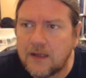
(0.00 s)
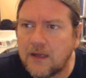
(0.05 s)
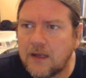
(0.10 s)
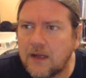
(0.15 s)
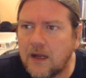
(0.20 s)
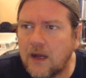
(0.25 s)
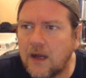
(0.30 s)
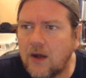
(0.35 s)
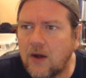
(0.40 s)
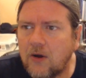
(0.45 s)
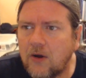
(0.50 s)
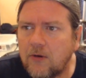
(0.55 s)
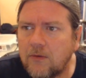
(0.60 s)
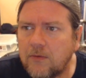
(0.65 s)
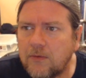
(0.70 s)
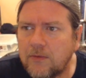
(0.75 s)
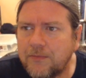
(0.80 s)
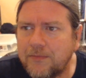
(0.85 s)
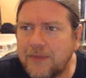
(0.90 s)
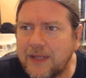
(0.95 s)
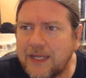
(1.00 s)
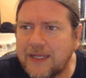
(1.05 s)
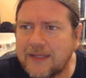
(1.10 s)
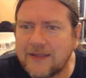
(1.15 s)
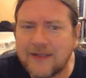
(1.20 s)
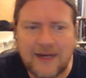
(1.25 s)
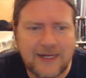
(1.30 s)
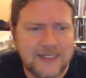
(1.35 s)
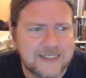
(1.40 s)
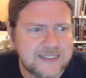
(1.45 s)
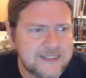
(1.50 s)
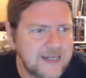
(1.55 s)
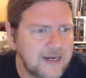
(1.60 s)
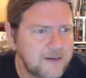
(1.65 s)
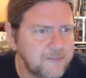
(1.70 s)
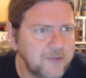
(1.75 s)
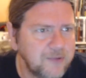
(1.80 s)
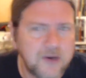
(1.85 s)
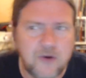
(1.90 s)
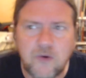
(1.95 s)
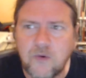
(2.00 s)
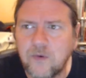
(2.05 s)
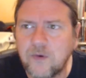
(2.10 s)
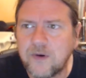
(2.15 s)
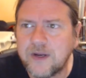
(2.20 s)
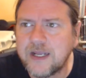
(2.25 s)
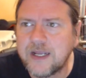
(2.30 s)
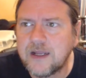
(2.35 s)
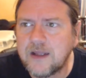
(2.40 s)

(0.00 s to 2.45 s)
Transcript: Oh, man, did I stop recording?